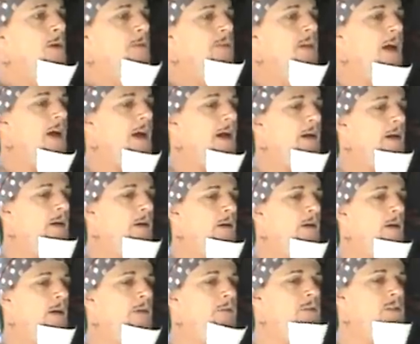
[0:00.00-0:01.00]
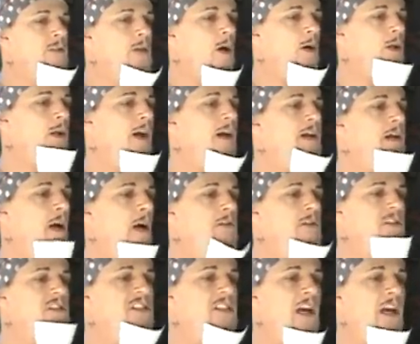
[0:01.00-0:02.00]
that if you start letting down
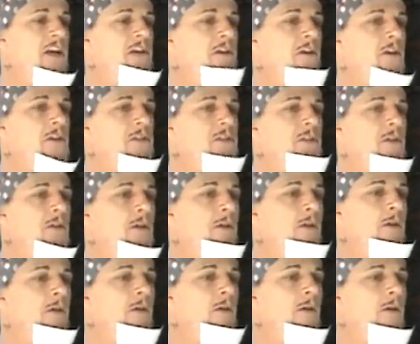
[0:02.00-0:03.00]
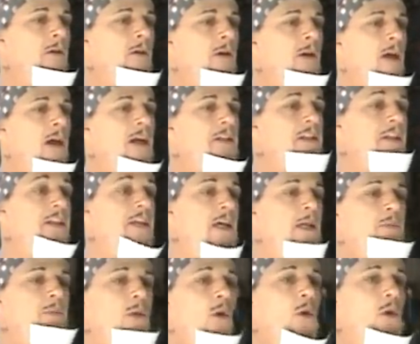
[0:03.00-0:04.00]
your standards and you
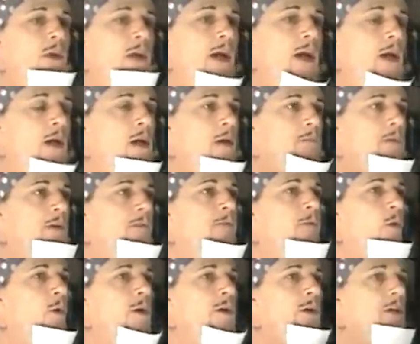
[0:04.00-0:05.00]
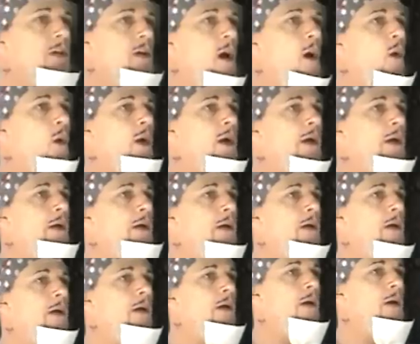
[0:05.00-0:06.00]
keep doing that, before you know it,
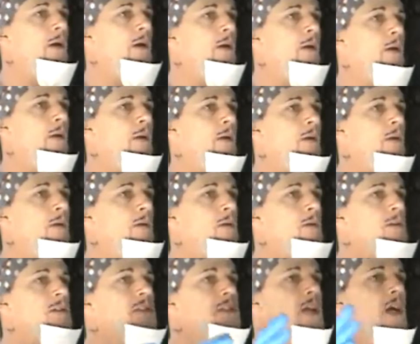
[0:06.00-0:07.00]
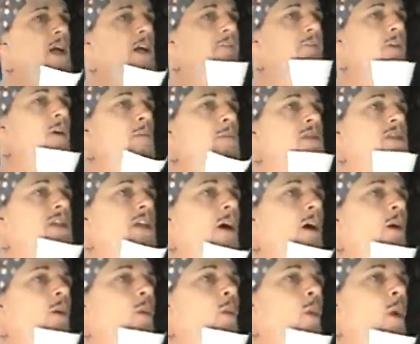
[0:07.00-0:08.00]
say from a
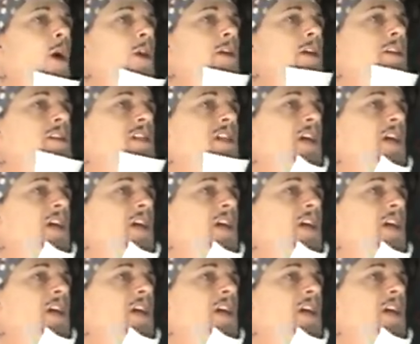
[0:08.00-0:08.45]
scale of 1 to